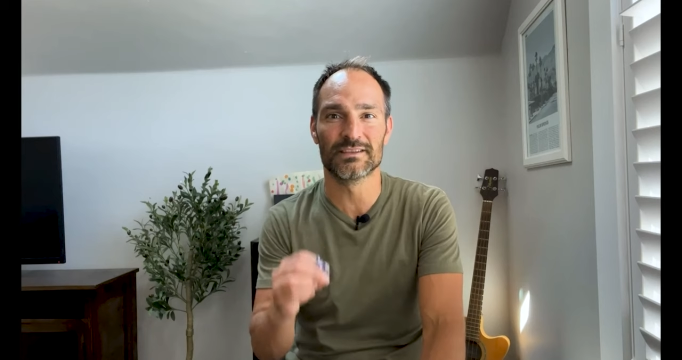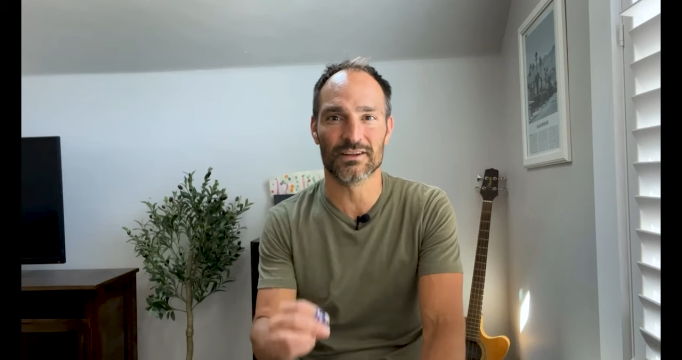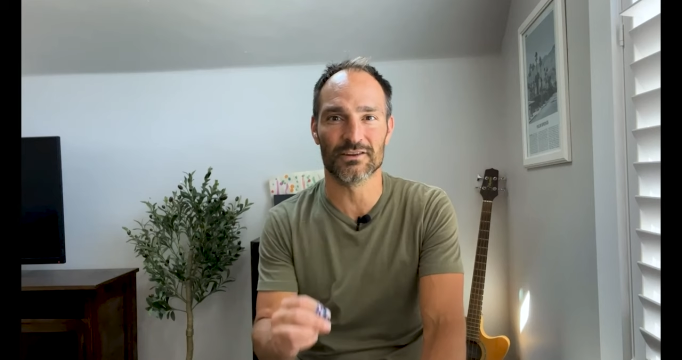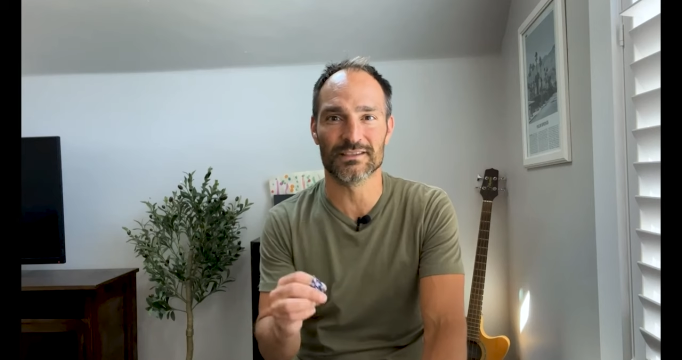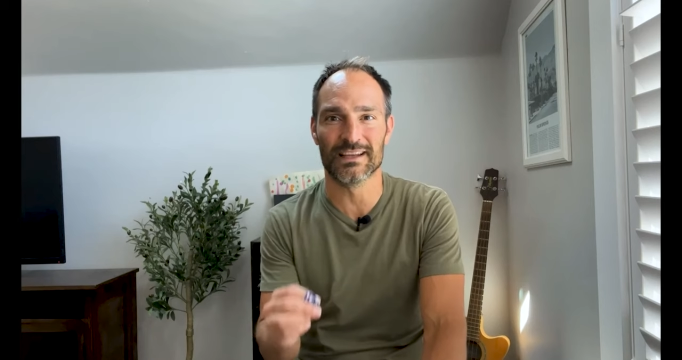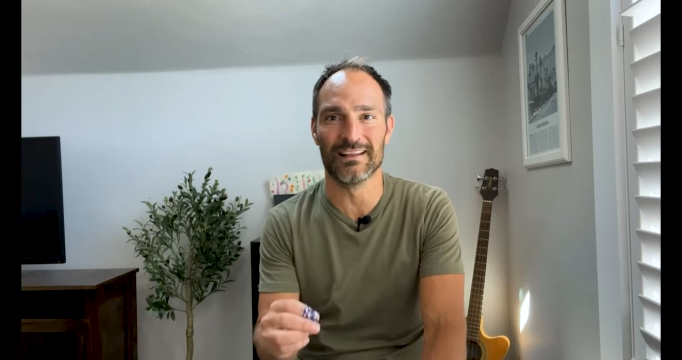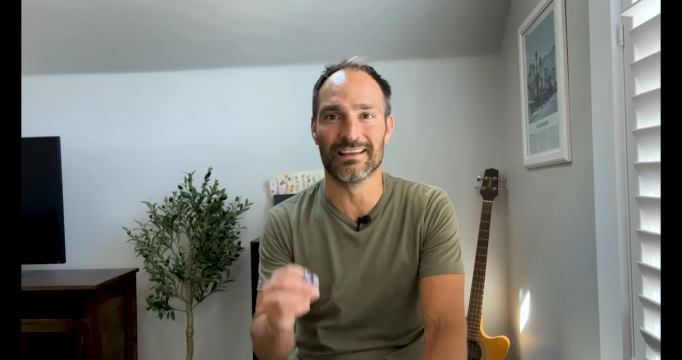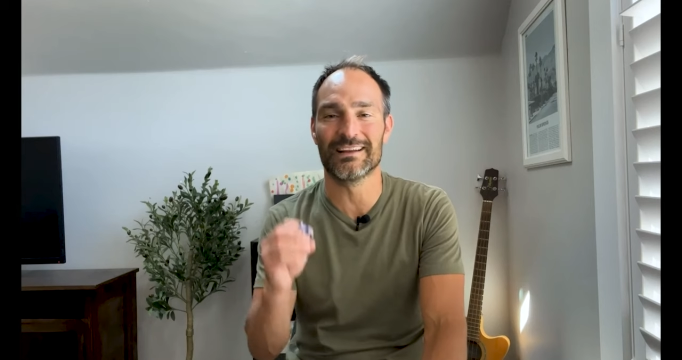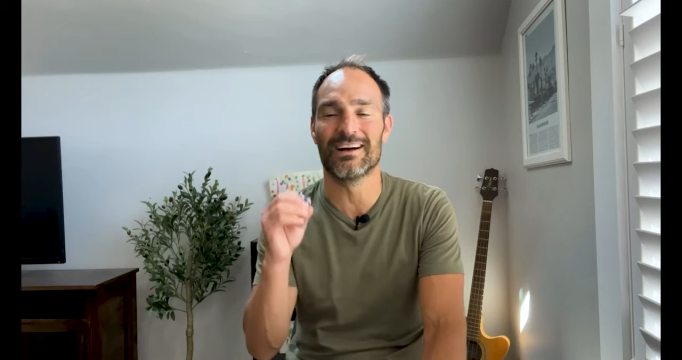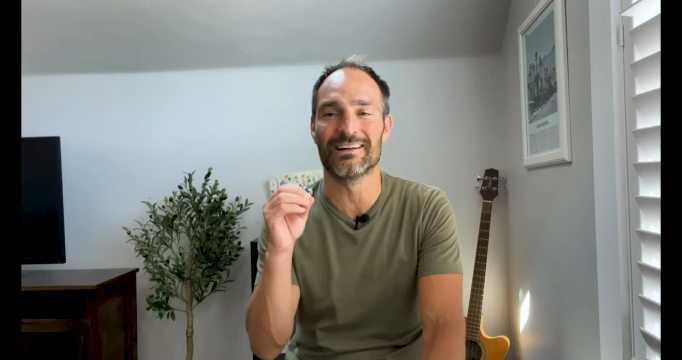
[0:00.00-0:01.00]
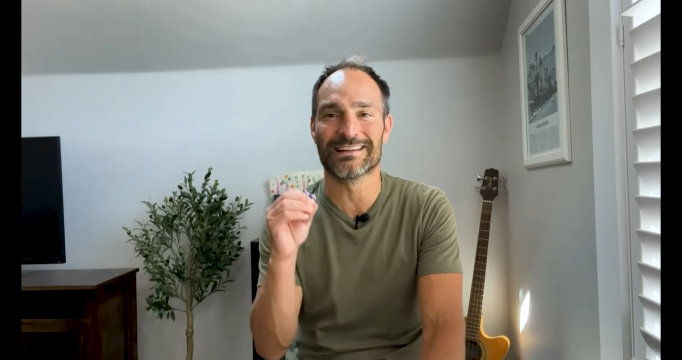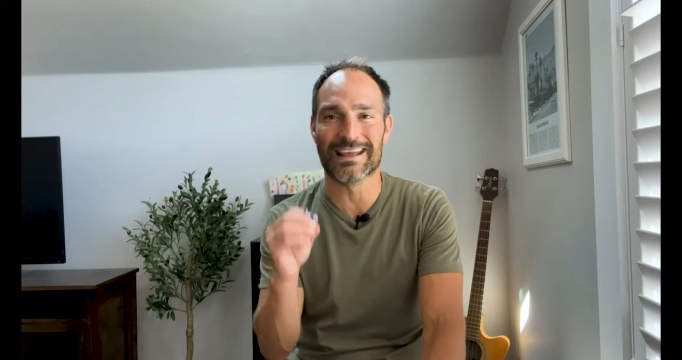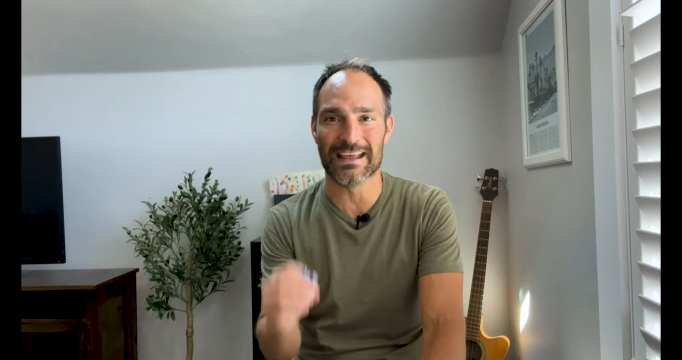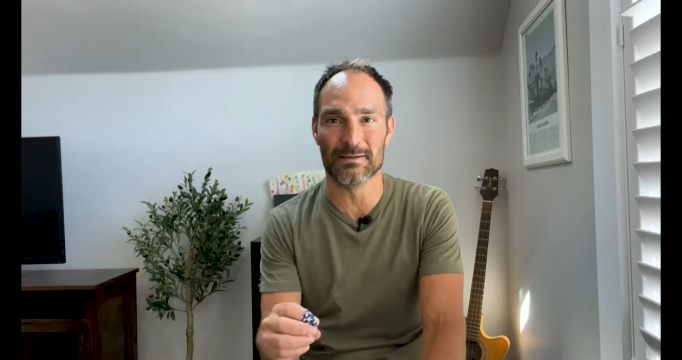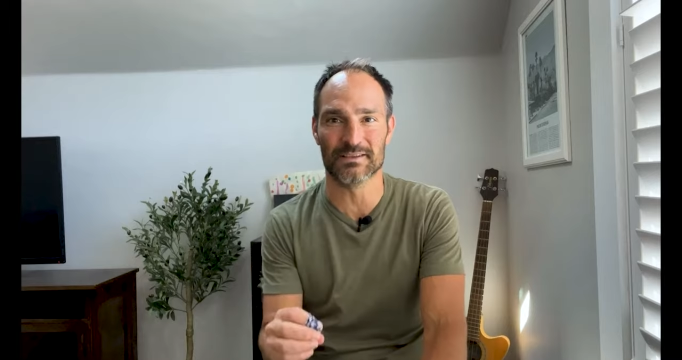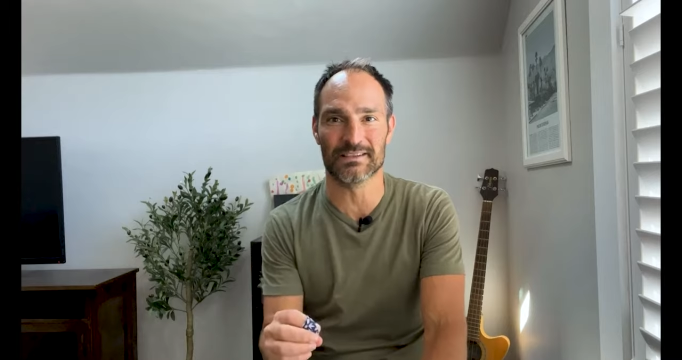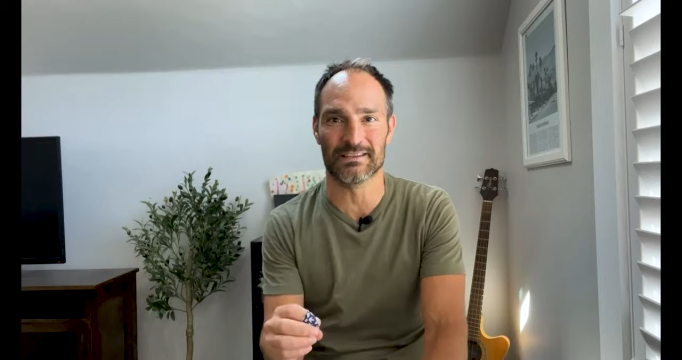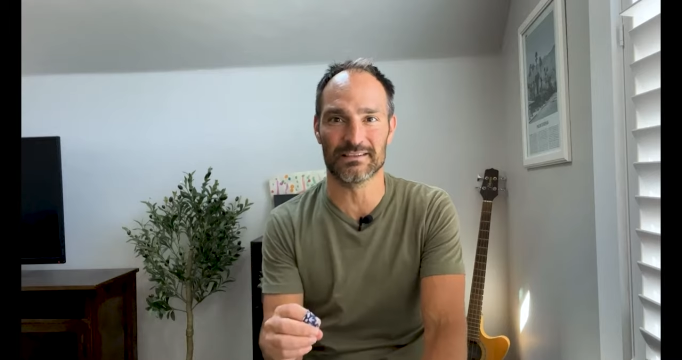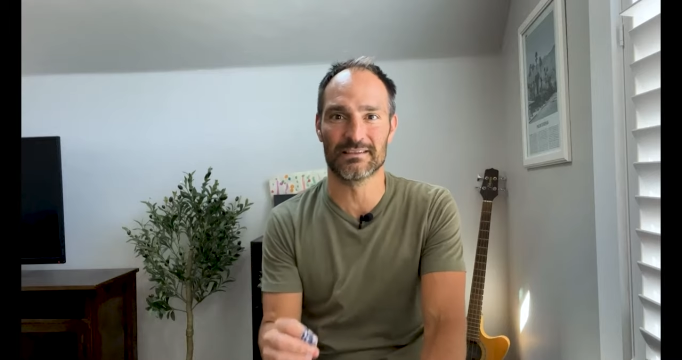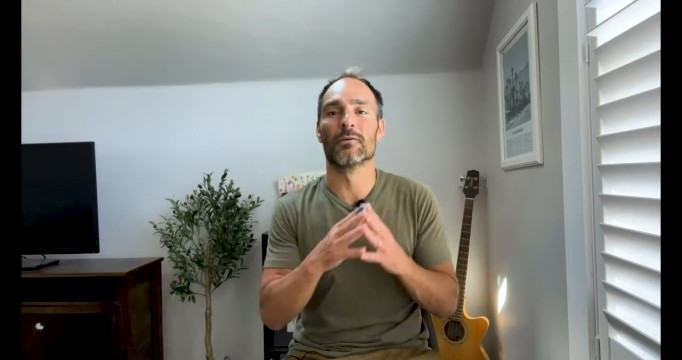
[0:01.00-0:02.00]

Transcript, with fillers: to start selling on Amazon.